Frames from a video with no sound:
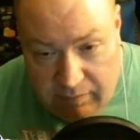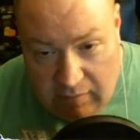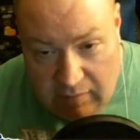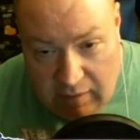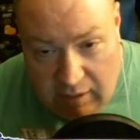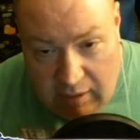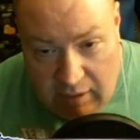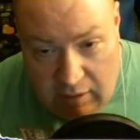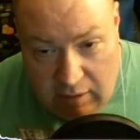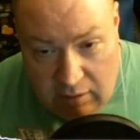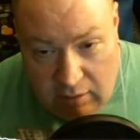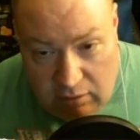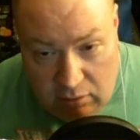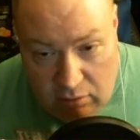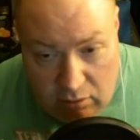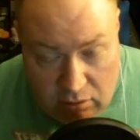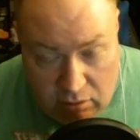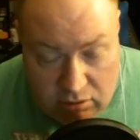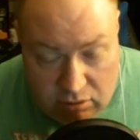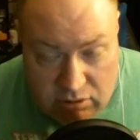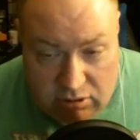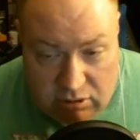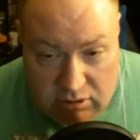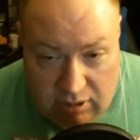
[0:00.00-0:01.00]
It
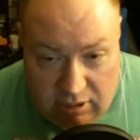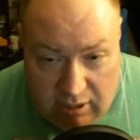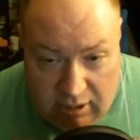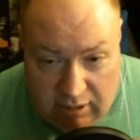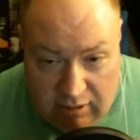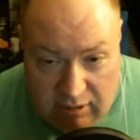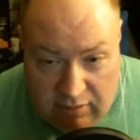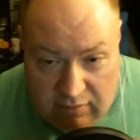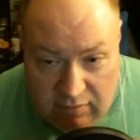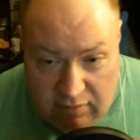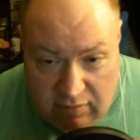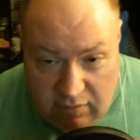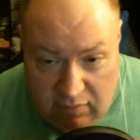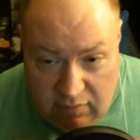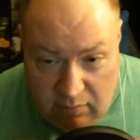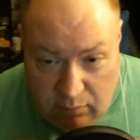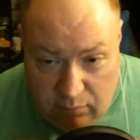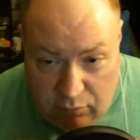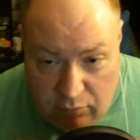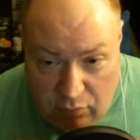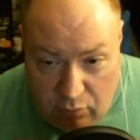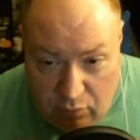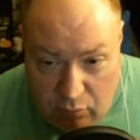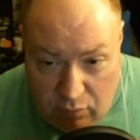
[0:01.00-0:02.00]
looks like it says a
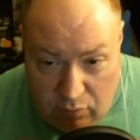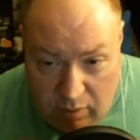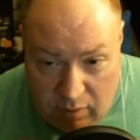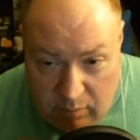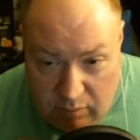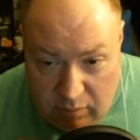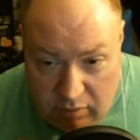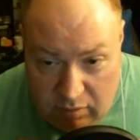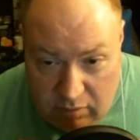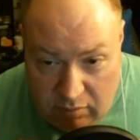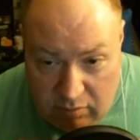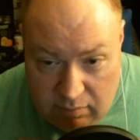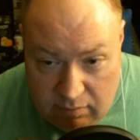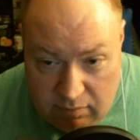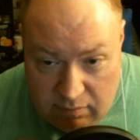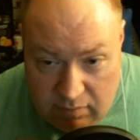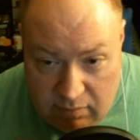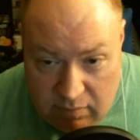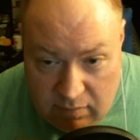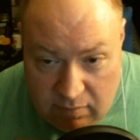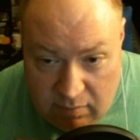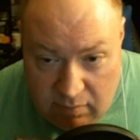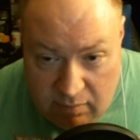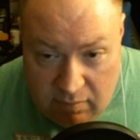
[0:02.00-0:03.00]
brute weapon,
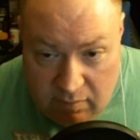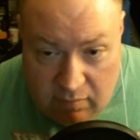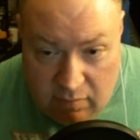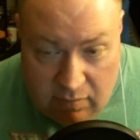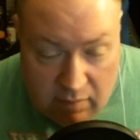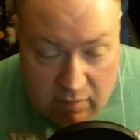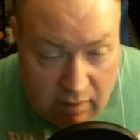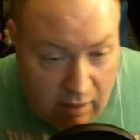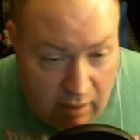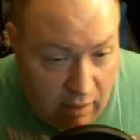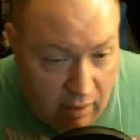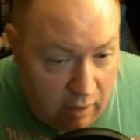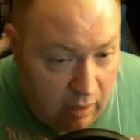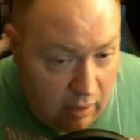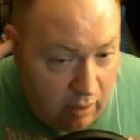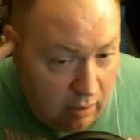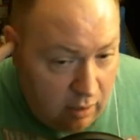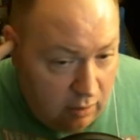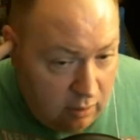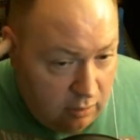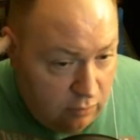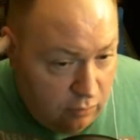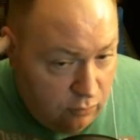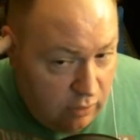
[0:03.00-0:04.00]

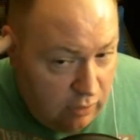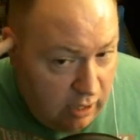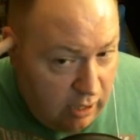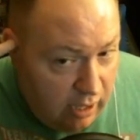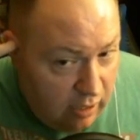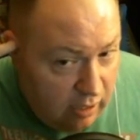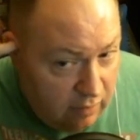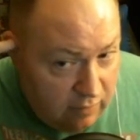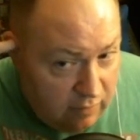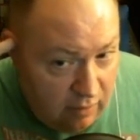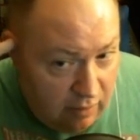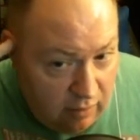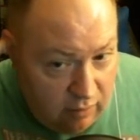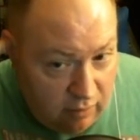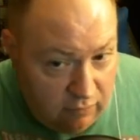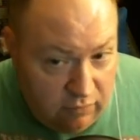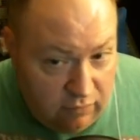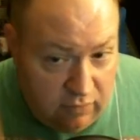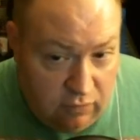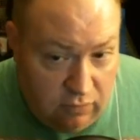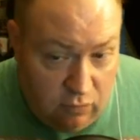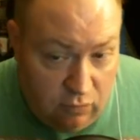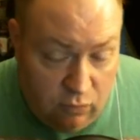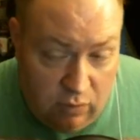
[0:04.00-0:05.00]
and we can't tell if
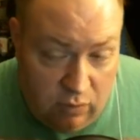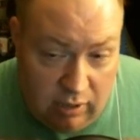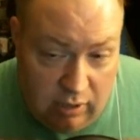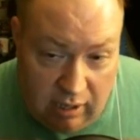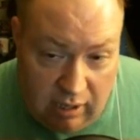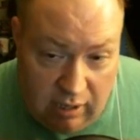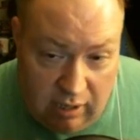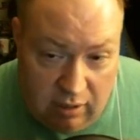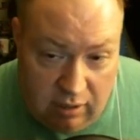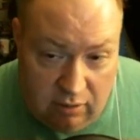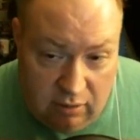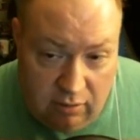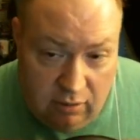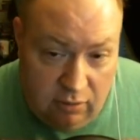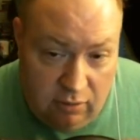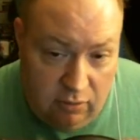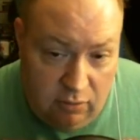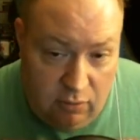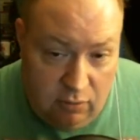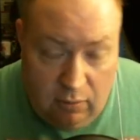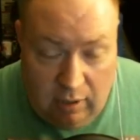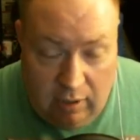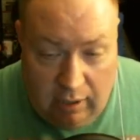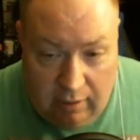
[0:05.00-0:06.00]
it's a 1-hand or a
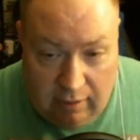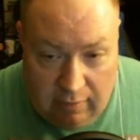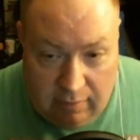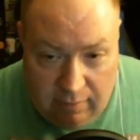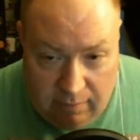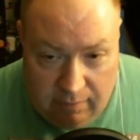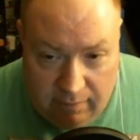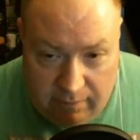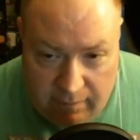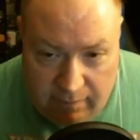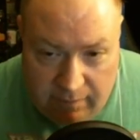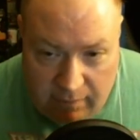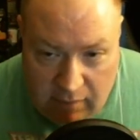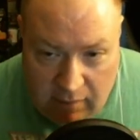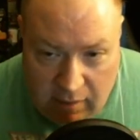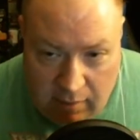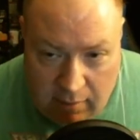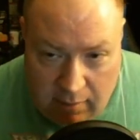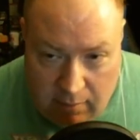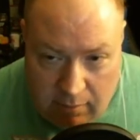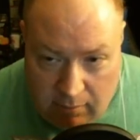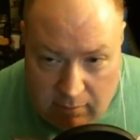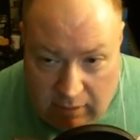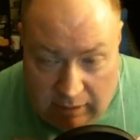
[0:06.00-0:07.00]
2-hand.
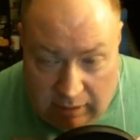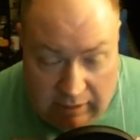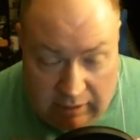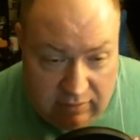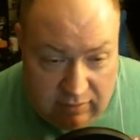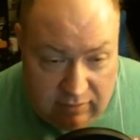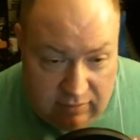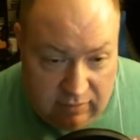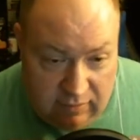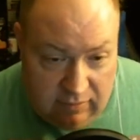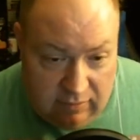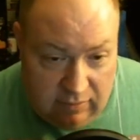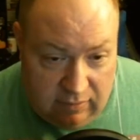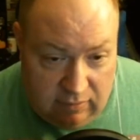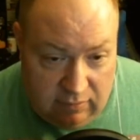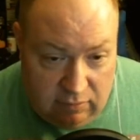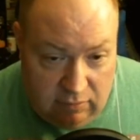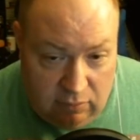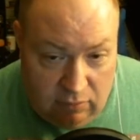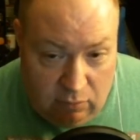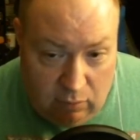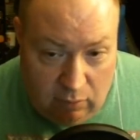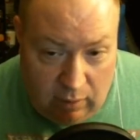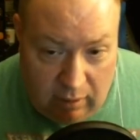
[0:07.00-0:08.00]
My guess is it's a
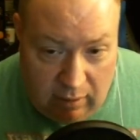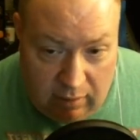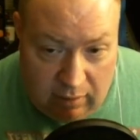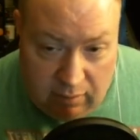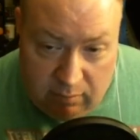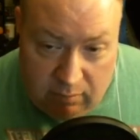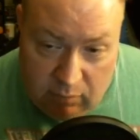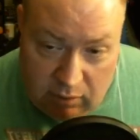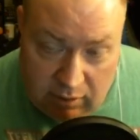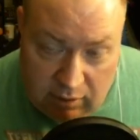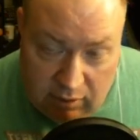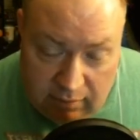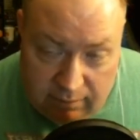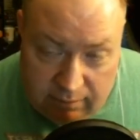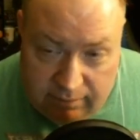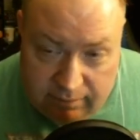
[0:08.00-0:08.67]
2-hand, but